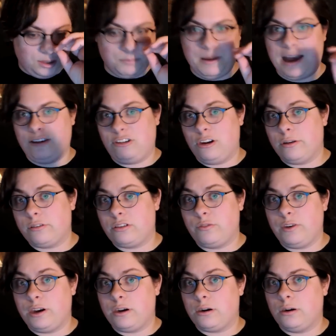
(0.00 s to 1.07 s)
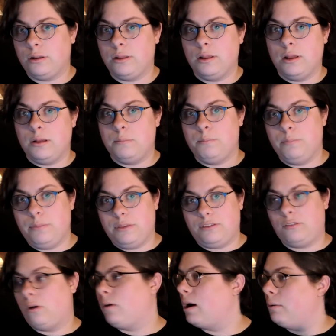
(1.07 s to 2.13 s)
the Maginot Sphere,
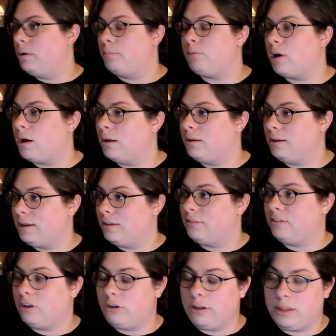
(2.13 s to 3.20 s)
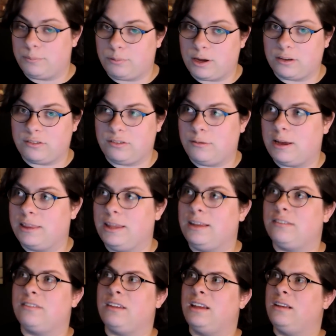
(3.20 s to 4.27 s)
so I would pro- considering the proximity. I
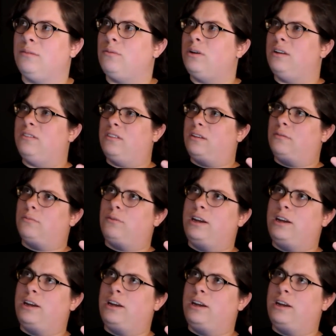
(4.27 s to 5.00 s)
think it's like what is it?